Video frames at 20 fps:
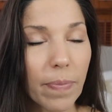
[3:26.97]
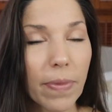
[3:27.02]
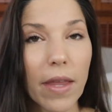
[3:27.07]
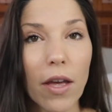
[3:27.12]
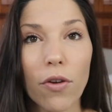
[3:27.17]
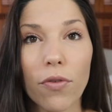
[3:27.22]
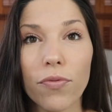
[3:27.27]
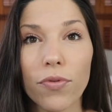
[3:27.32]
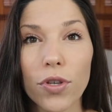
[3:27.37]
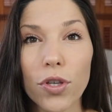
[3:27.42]

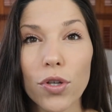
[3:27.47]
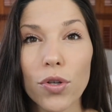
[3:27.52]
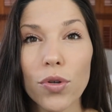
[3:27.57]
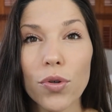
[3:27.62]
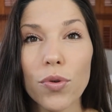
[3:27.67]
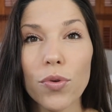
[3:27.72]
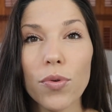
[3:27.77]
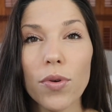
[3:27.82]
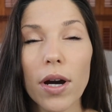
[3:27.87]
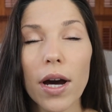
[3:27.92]
a
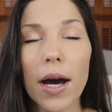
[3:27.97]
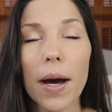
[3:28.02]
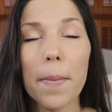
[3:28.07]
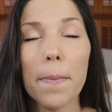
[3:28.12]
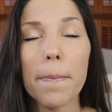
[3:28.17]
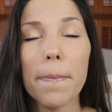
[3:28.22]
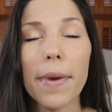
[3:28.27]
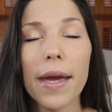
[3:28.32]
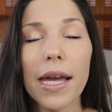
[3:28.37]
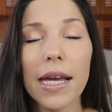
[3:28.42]
few
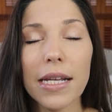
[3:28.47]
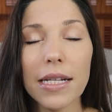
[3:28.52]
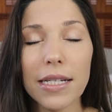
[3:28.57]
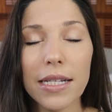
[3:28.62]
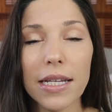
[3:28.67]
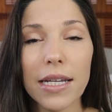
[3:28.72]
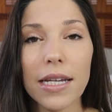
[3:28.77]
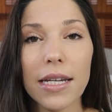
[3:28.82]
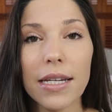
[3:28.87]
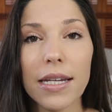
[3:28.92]

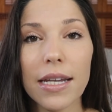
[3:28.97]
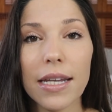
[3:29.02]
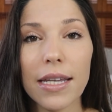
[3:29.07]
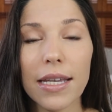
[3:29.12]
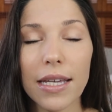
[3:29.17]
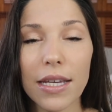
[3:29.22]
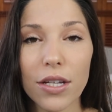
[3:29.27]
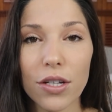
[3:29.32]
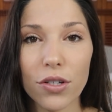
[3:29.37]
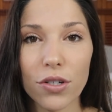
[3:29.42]
amazing
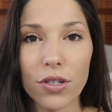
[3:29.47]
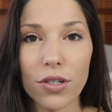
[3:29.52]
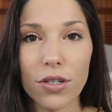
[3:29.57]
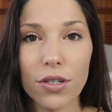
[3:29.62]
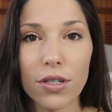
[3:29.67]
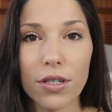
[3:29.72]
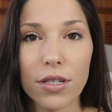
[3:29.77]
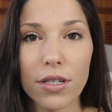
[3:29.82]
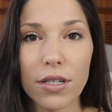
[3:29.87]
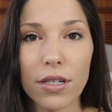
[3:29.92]

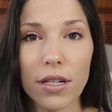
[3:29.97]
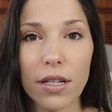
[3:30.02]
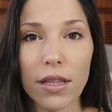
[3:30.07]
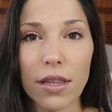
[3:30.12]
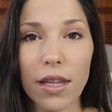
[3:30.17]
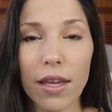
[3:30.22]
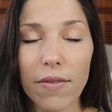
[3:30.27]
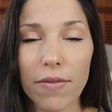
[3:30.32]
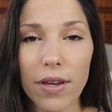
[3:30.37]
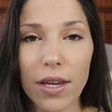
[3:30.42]
years
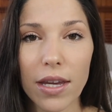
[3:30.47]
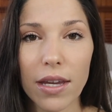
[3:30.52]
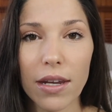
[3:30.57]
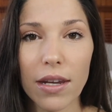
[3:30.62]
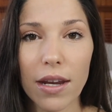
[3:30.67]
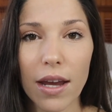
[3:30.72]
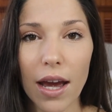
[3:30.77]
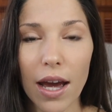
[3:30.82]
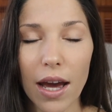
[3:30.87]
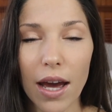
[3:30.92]

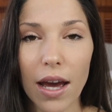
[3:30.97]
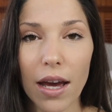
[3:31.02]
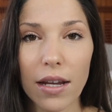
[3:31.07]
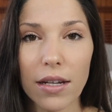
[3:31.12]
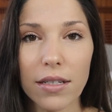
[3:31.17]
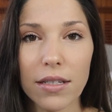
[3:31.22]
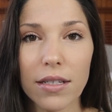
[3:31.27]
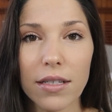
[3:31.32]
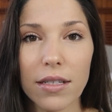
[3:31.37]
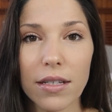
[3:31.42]
living
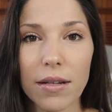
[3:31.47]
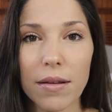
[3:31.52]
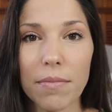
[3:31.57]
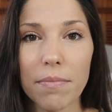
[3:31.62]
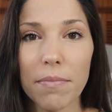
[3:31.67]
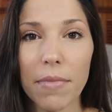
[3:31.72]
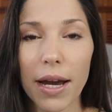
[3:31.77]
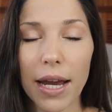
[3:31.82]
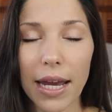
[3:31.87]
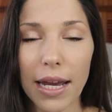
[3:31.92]
at
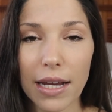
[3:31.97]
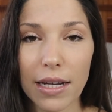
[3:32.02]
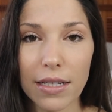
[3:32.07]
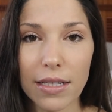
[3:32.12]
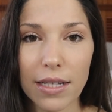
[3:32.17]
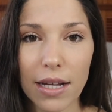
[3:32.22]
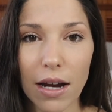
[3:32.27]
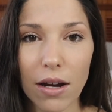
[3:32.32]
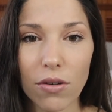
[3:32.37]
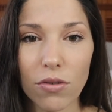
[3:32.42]
my
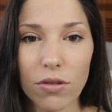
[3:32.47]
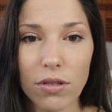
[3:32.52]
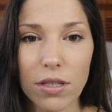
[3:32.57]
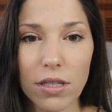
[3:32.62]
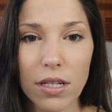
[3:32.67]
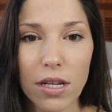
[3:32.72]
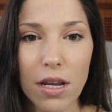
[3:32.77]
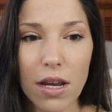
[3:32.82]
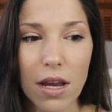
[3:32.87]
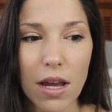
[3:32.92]
aunt's
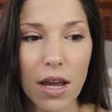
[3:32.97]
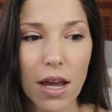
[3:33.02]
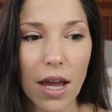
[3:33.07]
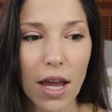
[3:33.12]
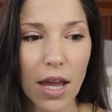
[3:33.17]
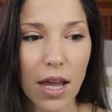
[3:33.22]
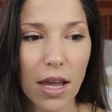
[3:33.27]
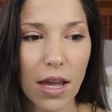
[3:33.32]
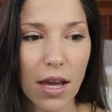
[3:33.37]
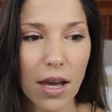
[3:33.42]
house,
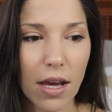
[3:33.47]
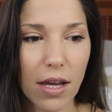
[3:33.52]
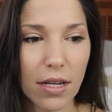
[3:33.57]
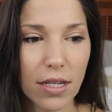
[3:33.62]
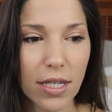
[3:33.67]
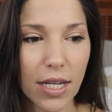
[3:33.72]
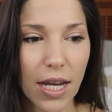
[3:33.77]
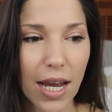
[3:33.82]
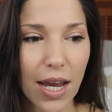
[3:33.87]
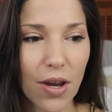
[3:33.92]

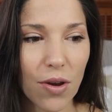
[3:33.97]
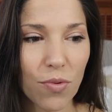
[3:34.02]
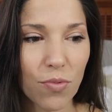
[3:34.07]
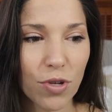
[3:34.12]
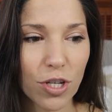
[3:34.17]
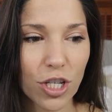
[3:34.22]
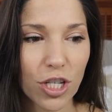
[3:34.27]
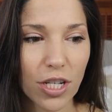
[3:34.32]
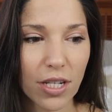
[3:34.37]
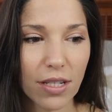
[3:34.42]
and it
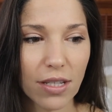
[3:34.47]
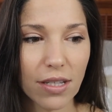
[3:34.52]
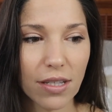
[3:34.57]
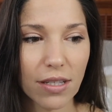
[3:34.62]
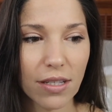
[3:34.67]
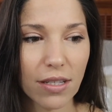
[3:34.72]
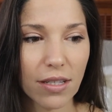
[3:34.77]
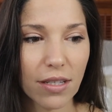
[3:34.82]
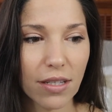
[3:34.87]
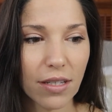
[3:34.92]
was
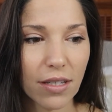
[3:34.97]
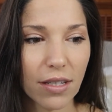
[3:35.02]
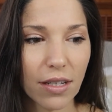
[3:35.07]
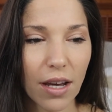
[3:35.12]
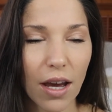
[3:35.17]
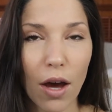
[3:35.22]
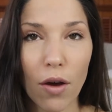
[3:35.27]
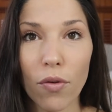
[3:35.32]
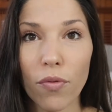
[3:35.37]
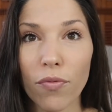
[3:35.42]
just
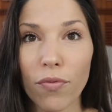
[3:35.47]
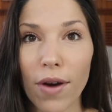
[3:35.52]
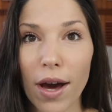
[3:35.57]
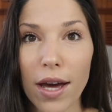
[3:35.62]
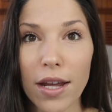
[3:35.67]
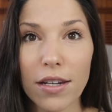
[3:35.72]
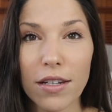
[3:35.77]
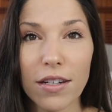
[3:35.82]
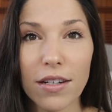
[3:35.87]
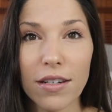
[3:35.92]
a
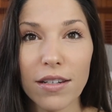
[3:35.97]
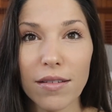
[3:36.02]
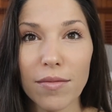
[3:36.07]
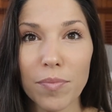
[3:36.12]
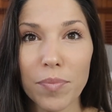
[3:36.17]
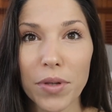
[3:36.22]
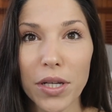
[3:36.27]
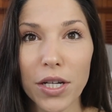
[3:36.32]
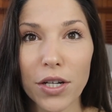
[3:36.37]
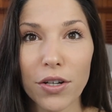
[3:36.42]
fun
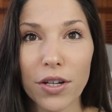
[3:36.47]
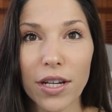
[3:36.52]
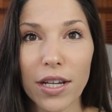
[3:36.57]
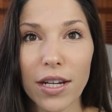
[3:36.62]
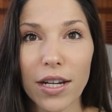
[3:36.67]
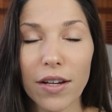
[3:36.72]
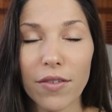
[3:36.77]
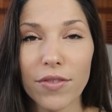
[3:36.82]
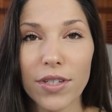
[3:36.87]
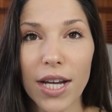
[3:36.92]

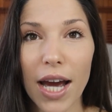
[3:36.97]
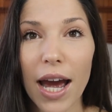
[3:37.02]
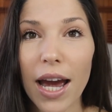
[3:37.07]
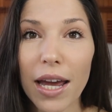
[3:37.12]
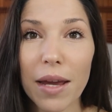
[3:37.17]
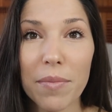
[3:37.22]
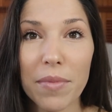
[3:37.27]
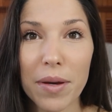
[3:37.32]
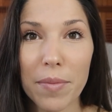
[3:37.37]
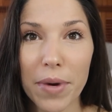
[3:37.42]
period of
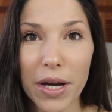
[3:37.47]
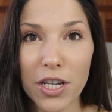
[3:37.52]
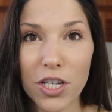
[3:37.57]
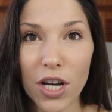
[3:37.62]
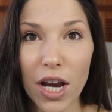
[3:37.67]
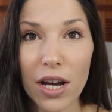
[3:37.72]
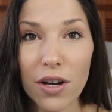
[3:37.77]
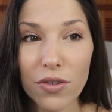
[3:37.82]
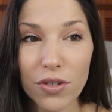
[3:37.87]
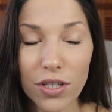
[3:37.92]
time in my
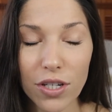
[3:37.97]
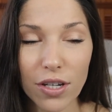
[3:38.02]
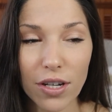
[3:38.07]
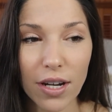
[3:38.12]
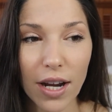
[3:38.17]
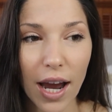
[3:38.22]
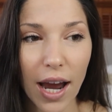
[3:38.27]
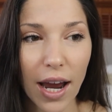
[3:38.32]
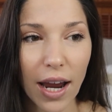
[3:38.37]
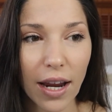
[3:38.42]

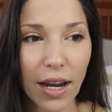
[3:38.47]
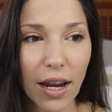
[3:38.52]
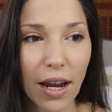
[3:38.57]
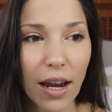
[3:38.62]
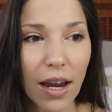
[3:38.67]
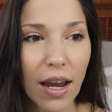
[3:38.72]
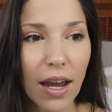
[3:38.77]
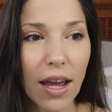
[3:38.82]
childhood. I